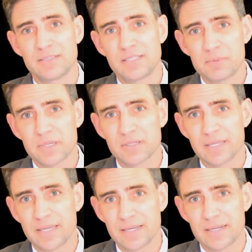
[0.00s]

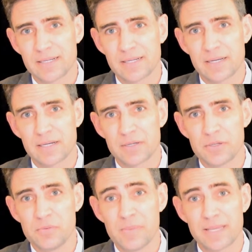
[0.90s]
Typically,
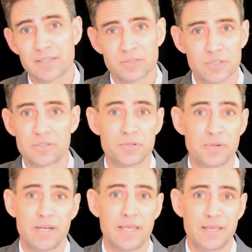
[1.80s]
you may consider
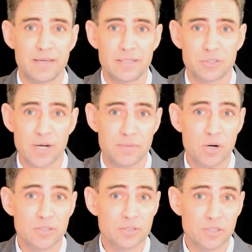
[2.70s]
doing a
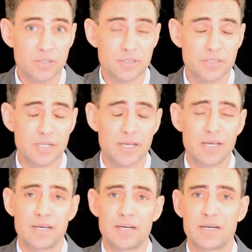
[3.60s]
trademark search.
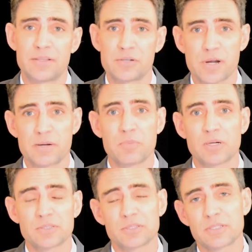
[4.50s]
The
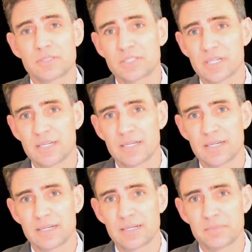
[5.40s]
trademark search
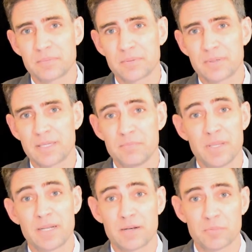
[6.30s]
can
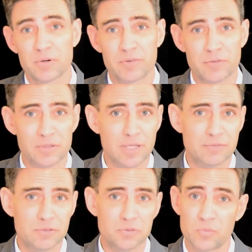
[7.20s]
be at a number of different
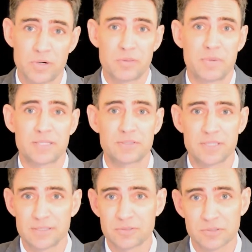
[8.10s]
levels. One of the best
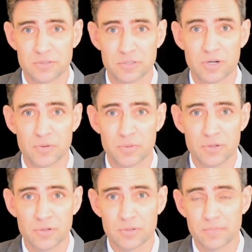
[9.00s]
things is to start
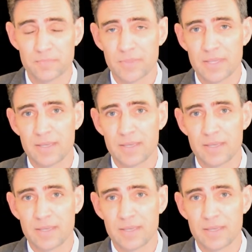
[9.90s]
with Google,